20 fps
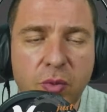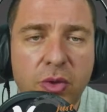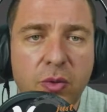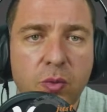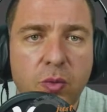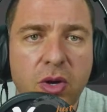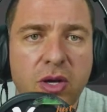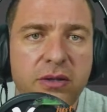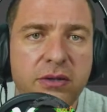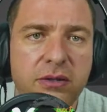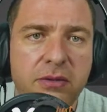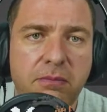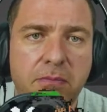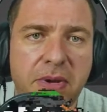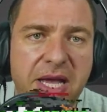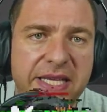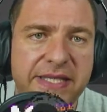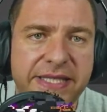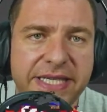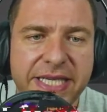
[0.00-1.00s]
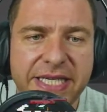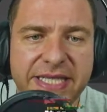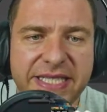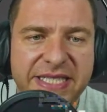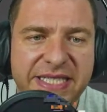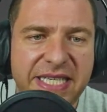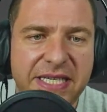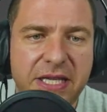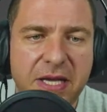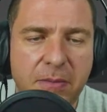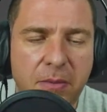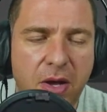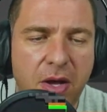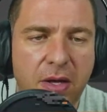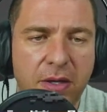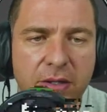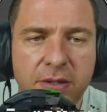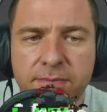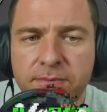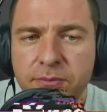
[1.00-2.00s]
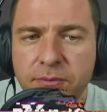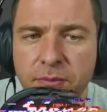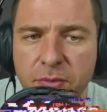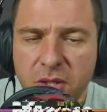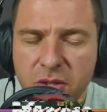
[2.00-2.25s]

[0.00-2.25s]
we won't basically see them all